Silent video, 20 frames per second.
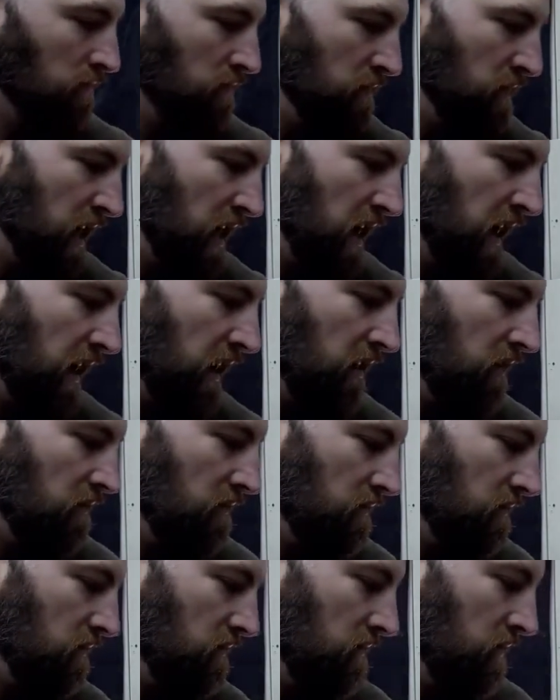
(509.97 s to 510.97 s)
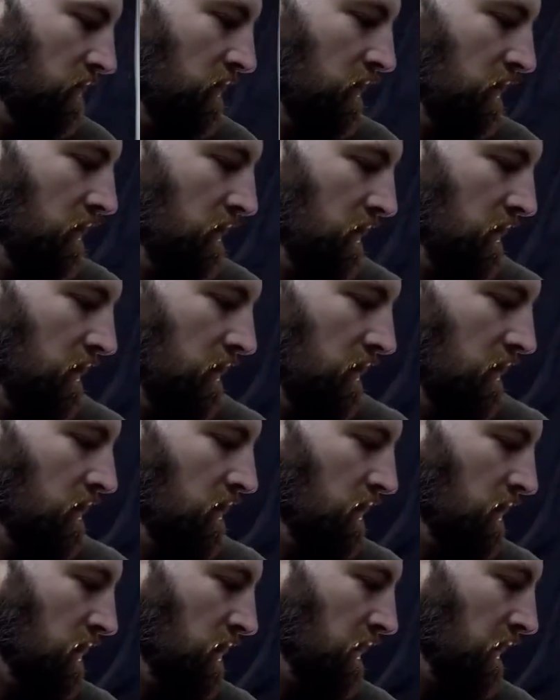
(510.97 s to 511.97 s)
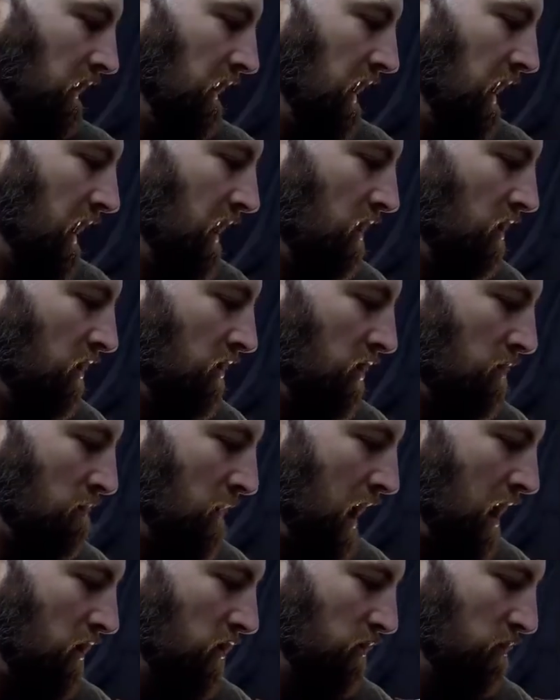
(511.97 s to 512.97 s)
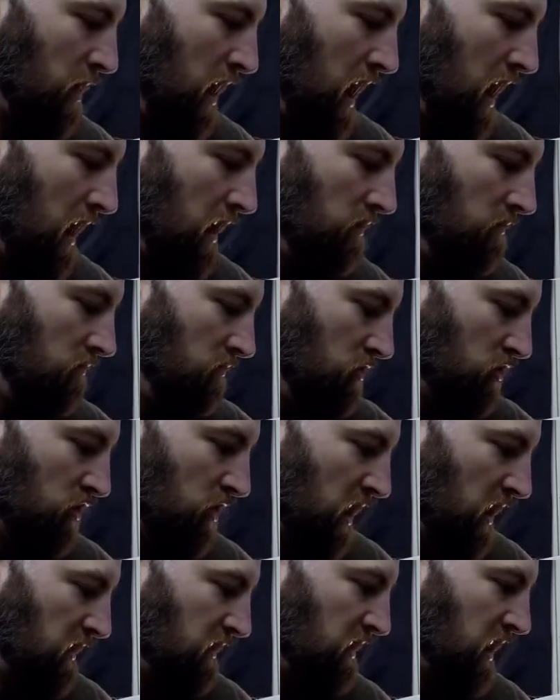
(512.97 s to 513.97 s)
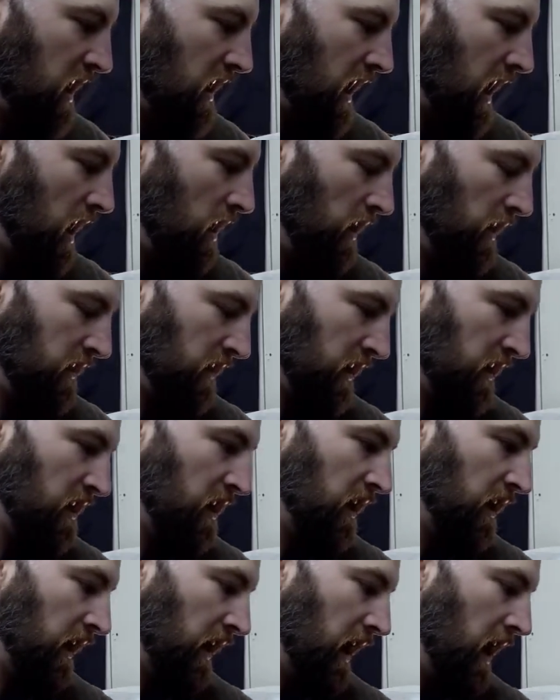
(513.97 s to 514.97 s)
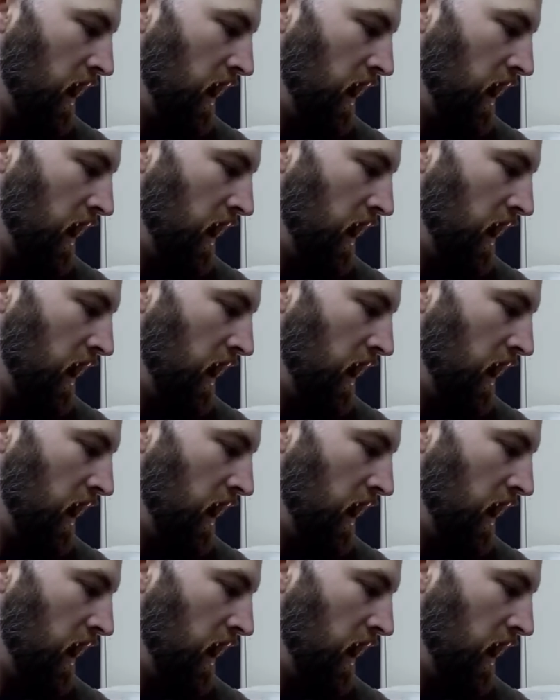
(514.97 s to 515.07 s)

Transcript: Then you lay it on your mouse pad, trace that out, and then cut it